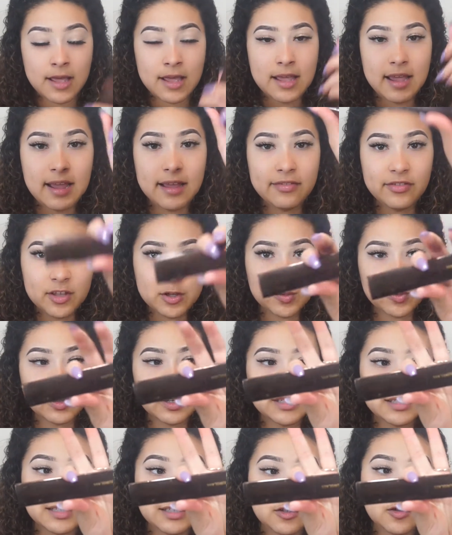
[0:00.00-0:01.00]
and this one is
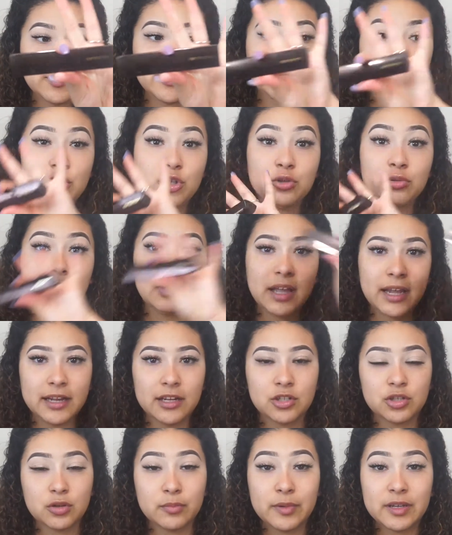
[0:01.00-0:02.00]
a little bit too light.
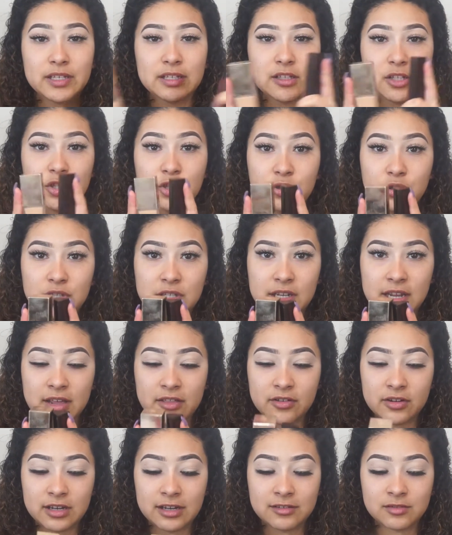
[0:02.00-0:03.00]
So mixing the two together
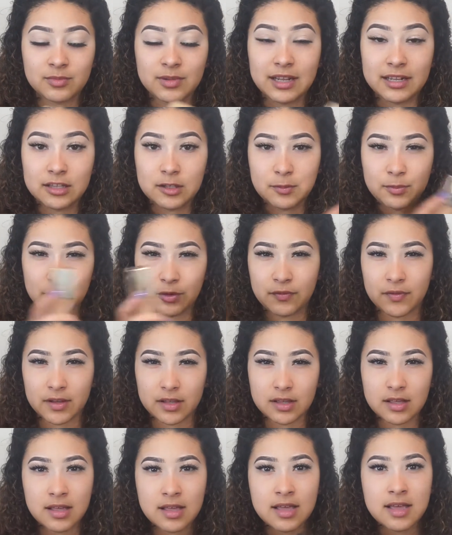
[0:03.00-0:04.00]
gives me like the perfect
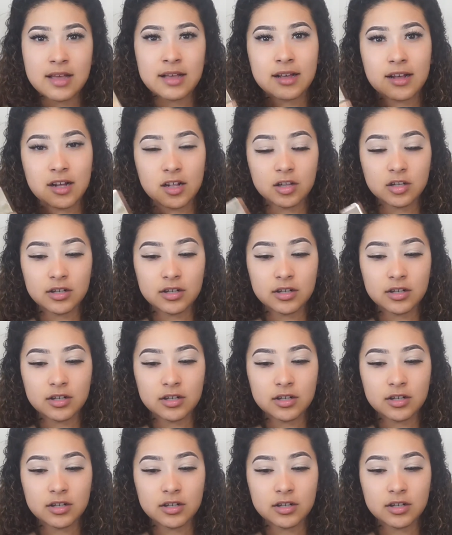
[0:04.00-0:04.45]
color.